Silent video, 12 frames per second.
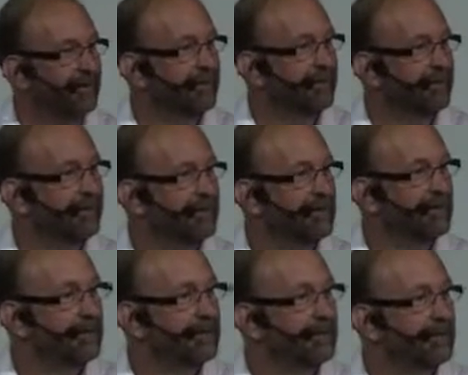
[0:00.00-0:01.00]

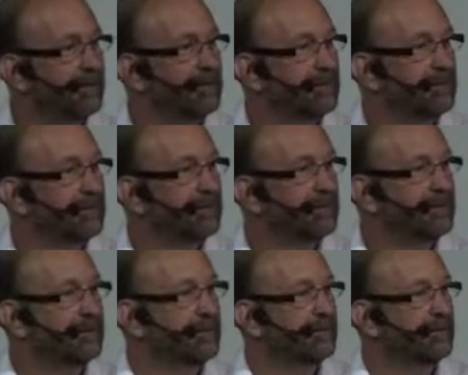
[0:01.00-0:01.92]
Nobody speaks.